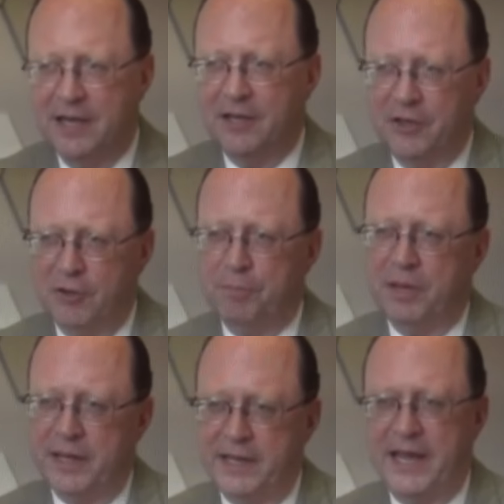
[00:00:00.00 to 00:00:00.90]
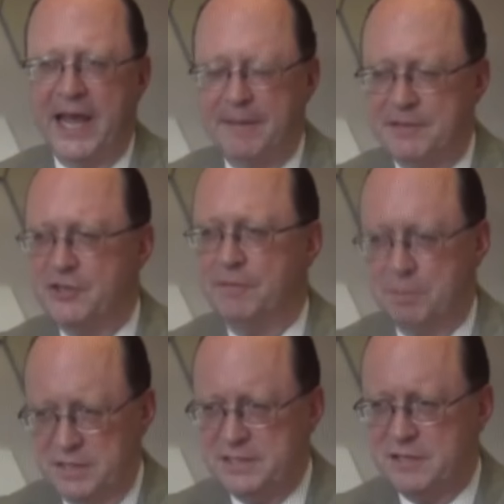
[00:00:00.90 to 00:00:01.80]
you're playing amateur
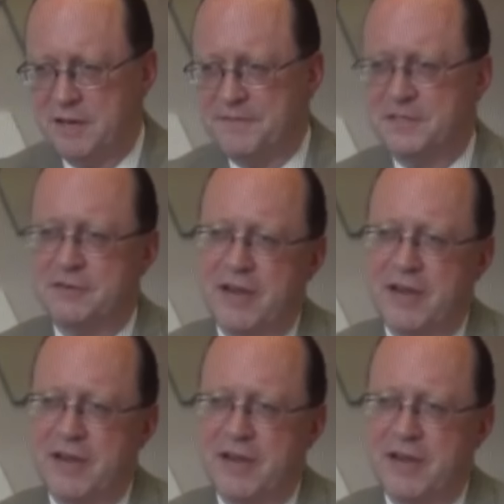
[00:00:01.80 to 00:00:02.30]
police officer,